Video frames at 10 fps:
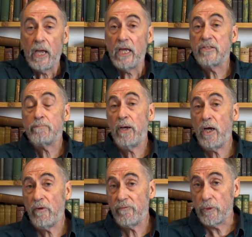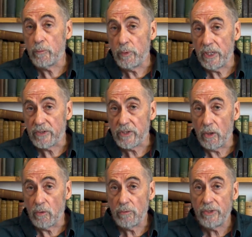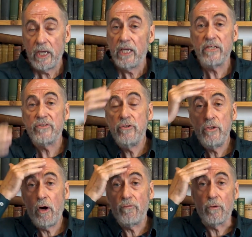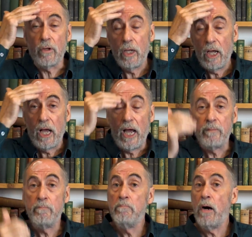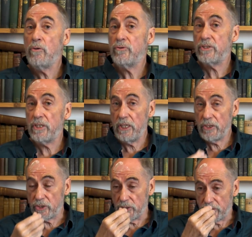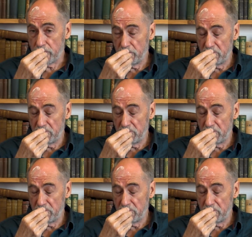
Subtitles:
Its perfume, we are told, is novel and most delicious.